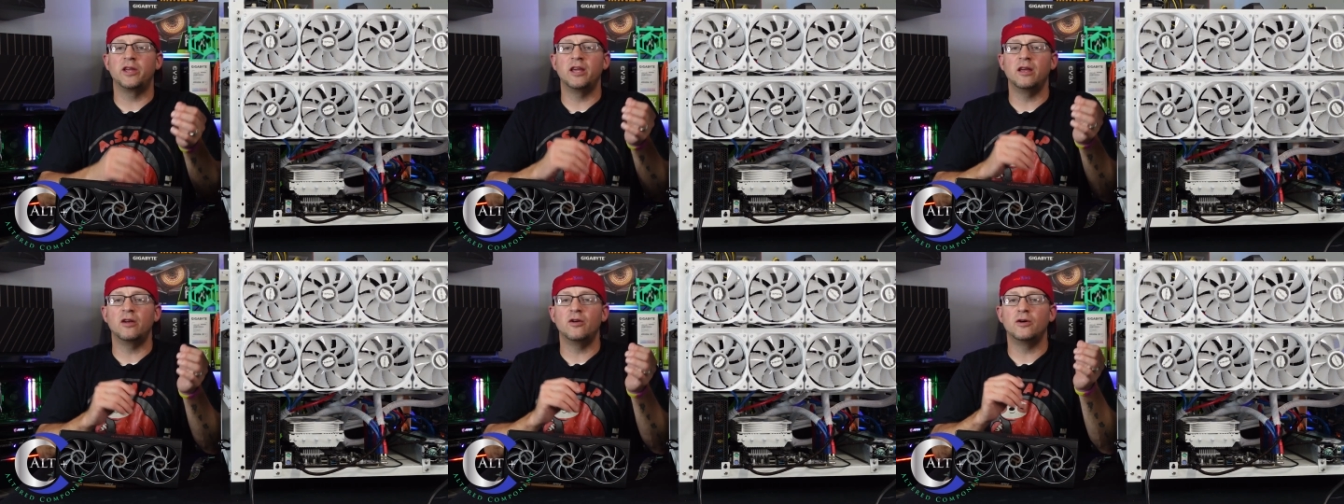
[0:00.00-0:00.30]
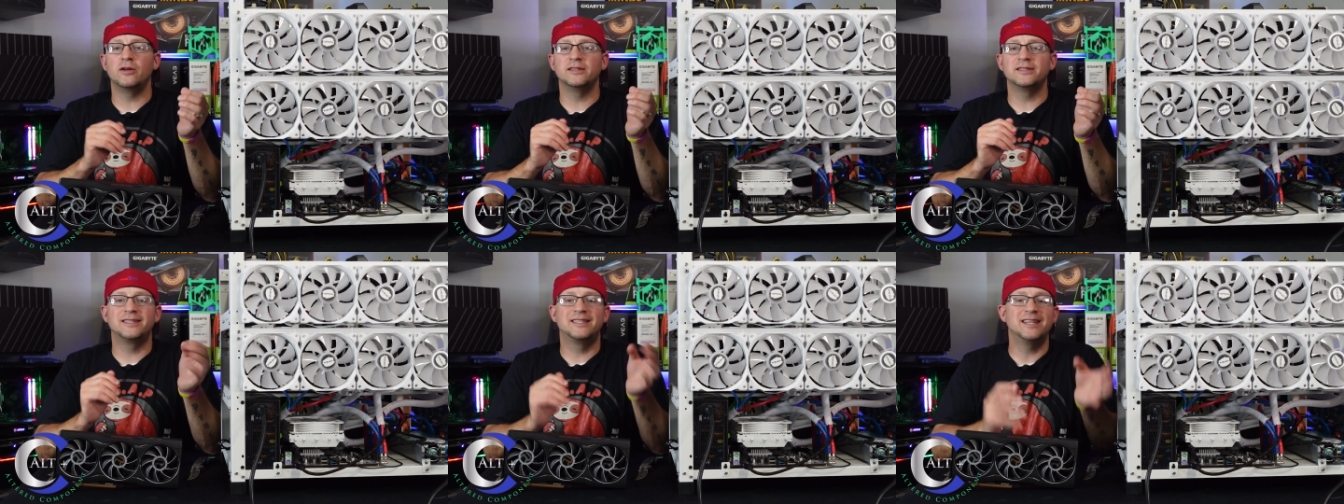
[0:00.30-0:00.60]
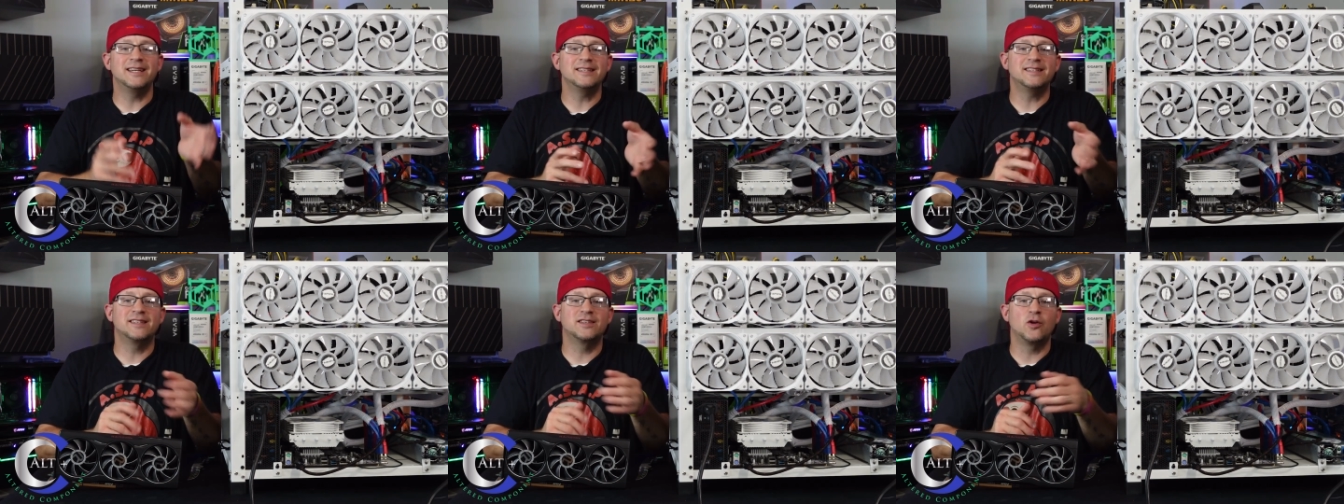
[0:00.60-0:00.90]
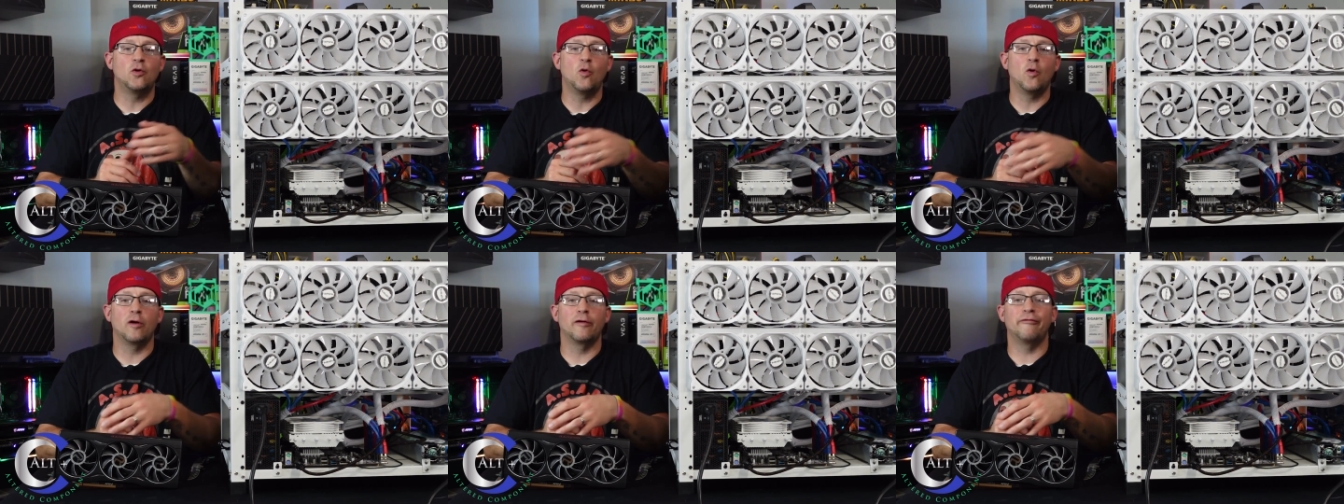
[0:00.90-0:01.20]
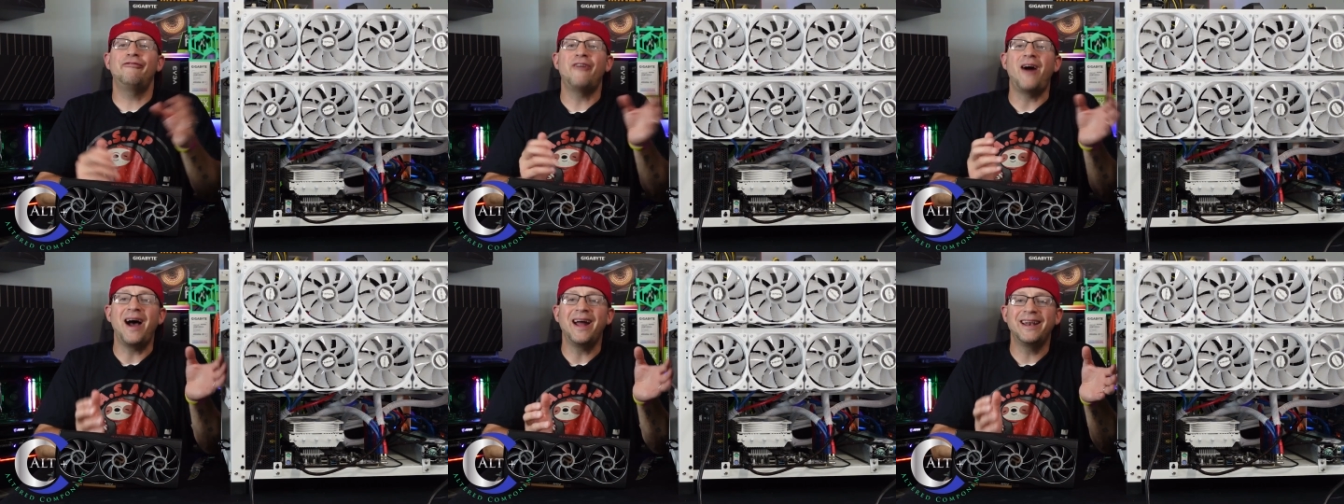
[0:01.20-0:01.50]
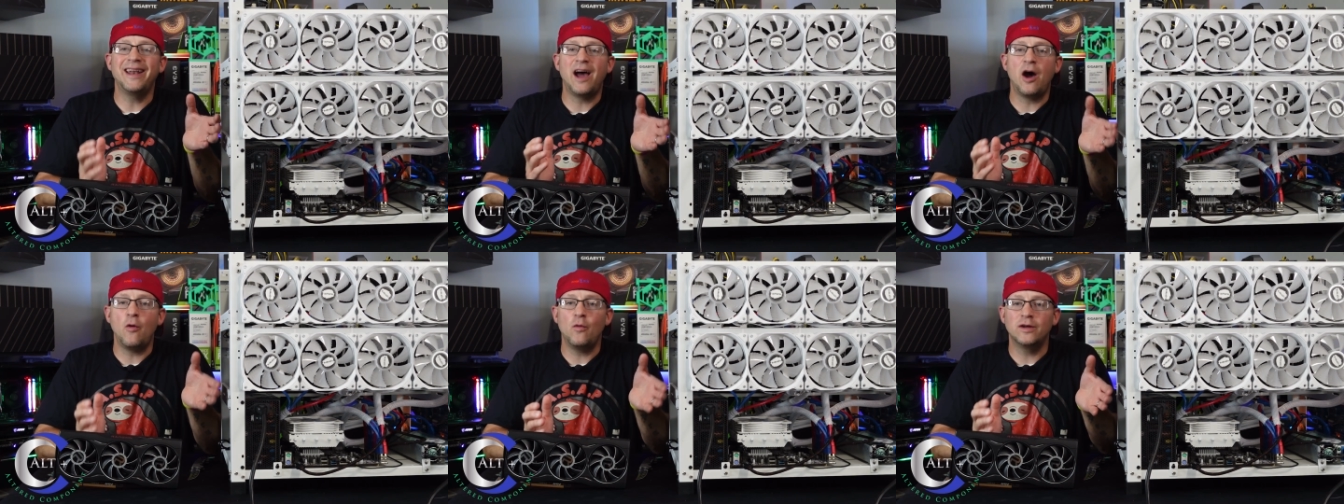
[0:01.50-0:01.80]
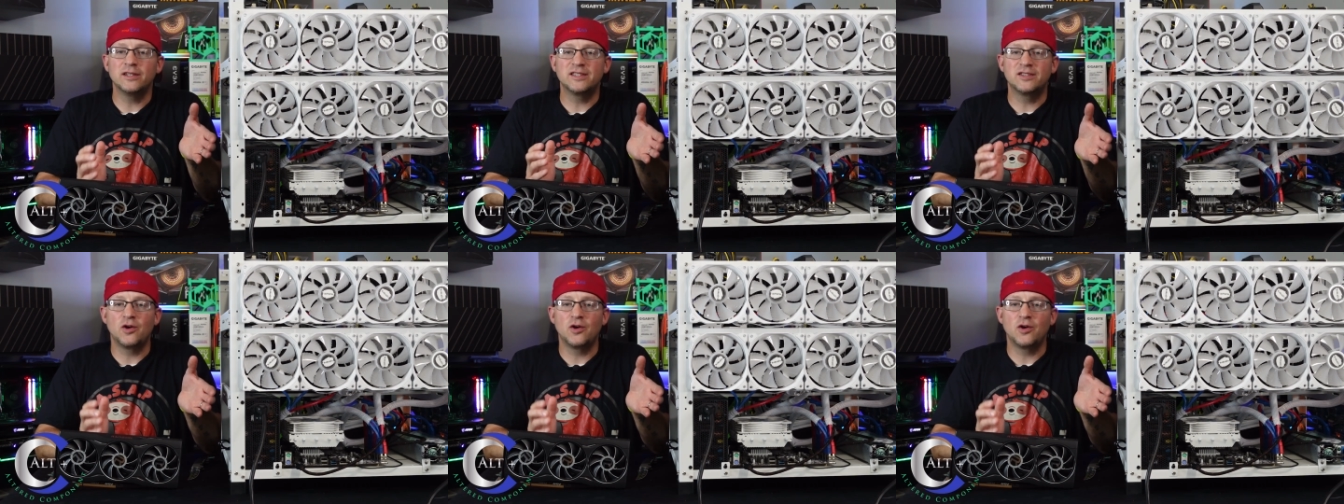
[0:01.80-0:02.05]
get on Discord, find out what's